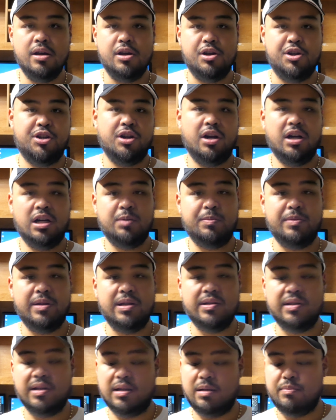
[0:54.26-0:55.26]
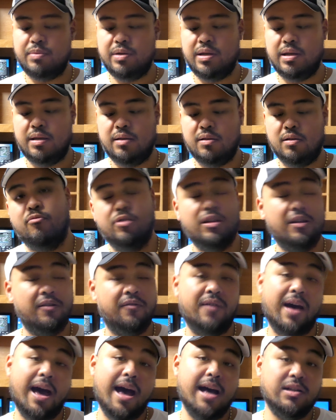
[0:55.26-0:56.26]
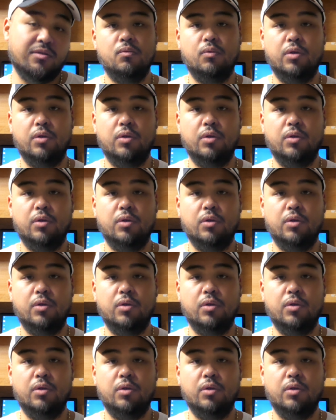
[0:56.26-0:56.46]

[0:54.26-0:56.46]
your shutter speed's going to be really fast.